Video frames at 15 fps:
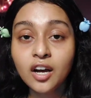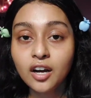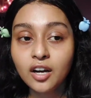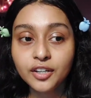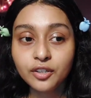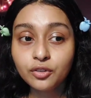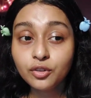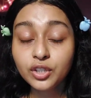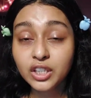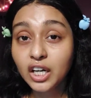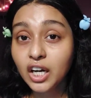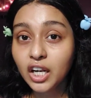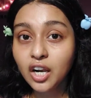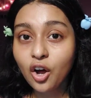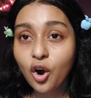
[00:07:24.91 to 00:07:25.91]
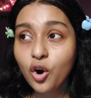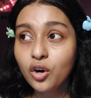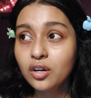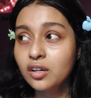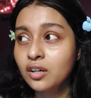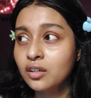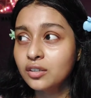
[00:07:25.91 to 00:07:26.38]
uh, you know, dull or
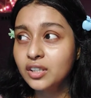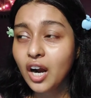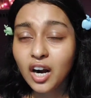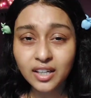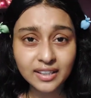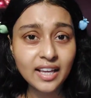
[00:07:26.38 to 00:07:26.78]
uh, dark.